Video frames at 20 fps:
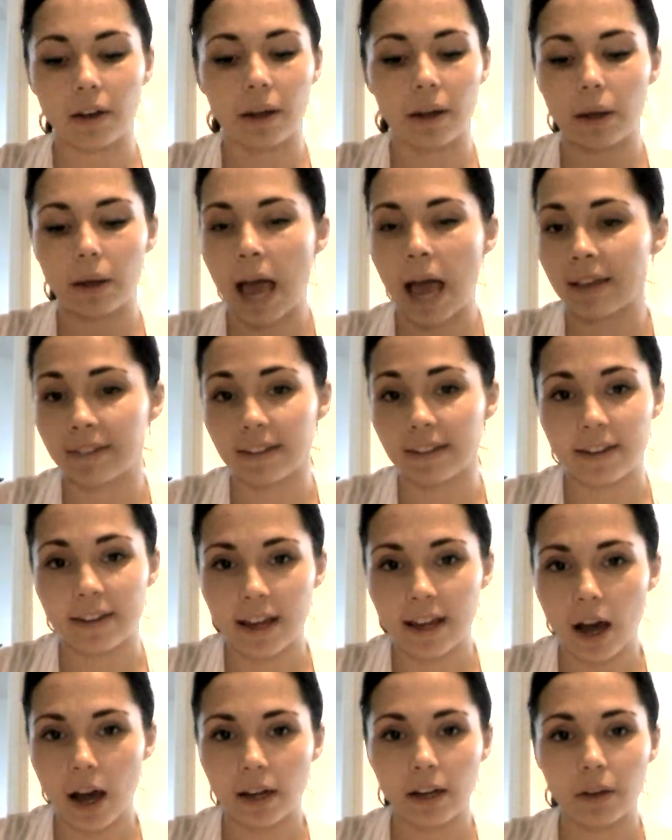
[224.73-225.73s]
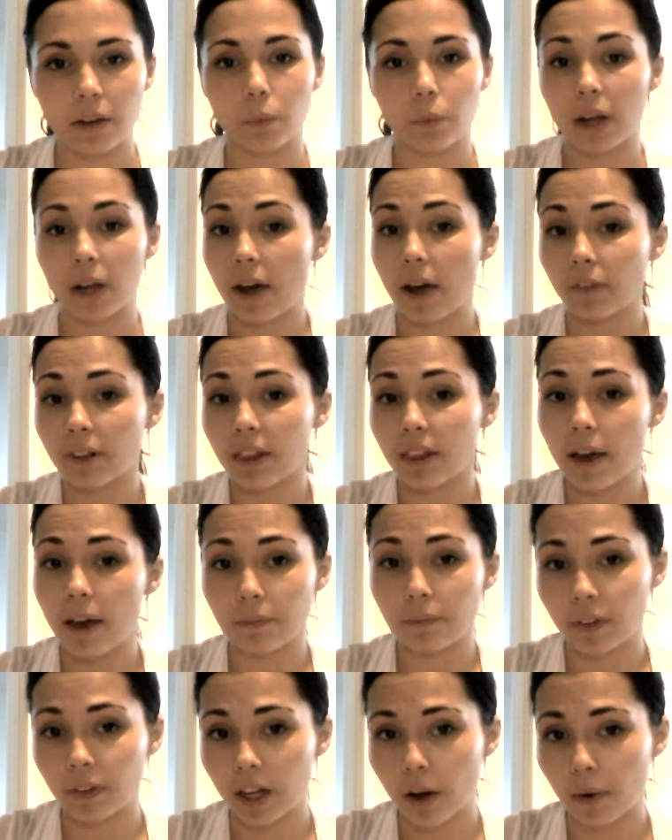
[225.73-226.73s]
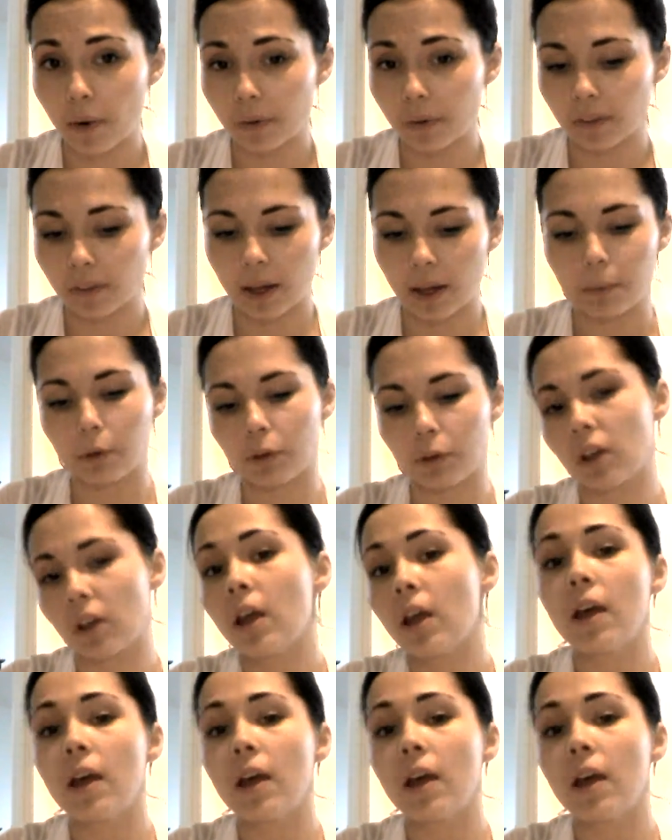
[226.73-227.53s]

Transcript: has a date on it, whatever that video is labeled,